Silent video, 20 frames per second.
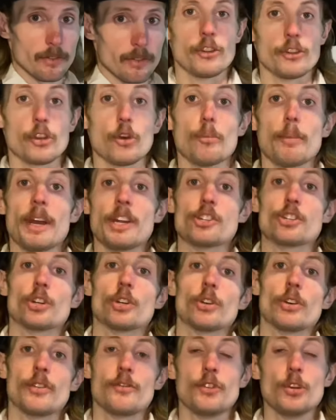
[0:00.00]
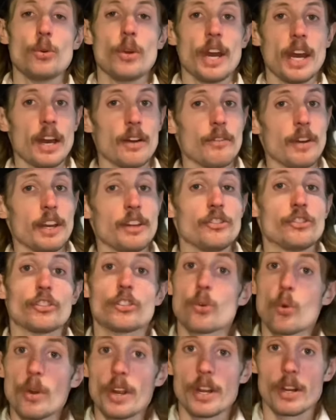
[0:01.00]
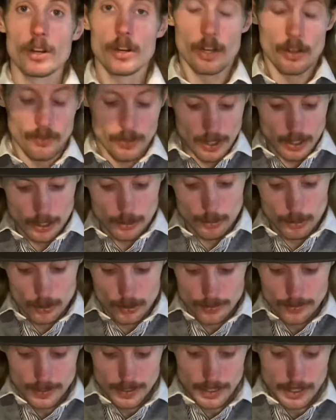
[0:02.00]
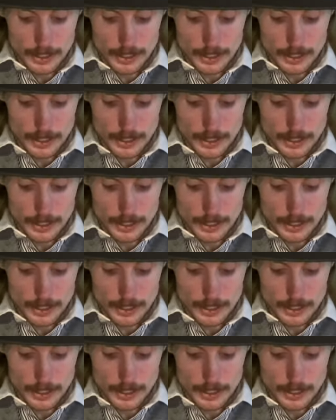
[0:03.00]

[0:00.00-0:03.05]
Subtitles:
So make sure if you have a square available,